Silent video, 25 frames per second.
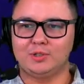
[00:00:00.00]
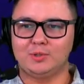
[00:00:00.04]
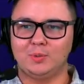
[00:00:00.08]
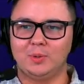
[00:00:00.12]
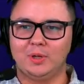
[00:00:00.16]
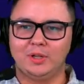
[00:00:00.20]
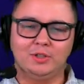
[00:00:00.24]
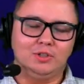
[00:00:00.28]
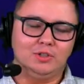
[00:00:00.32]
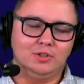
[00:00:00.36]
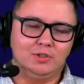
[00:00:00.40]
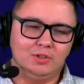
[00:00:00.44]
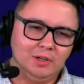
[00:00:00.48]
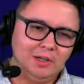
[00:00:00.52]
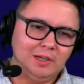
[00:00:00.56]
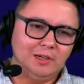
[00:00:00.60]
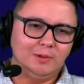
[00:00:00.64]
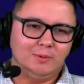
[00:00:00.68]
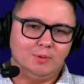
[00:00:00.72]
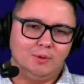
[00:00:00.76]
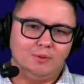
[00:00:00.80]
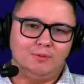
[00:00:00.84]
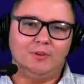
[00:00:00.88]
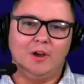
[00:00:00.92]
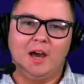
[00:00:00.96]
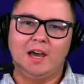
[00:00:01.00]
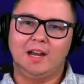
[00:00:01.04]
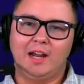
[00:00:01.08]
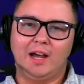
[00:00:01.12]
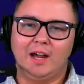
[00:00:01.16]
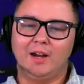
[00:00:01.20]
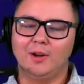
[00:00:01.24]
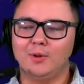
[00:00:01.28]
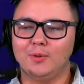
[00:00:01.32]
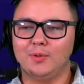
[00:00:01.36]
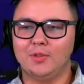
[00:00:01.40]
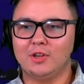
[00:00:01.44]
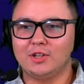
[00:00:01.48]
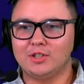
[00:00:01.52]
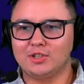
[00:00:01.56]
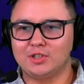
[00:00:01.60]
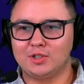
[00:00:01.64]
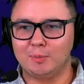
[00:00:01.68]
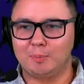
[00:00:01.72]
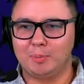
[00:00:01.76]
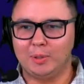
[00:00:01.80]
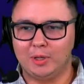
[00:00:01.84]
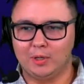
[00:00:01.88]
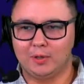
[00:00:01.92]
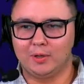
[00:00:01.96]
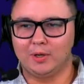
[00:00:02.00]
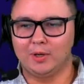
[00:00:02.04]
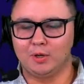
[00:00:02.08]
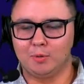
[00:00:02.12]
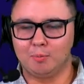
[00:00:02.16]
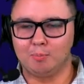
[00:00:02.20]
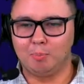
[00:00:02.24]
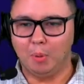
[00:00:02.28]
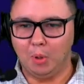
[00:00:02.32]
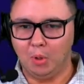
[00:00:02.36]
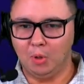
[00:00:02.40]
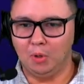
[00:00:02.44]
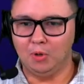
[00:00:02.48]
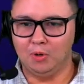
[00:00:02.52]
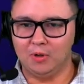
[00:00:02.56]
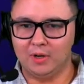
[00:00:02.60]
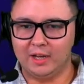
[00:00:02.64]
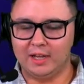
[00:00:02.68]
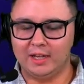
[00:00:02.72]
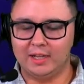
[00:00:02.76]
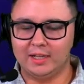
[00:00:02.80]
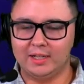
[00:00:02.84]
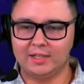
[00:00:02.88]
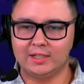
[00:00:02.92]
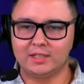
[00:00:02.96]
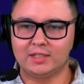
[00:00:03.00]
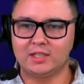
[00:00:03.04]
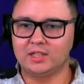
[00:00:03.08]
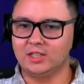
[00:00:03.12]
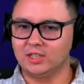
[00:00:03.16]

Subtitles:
which we'll find out who the superior bird is.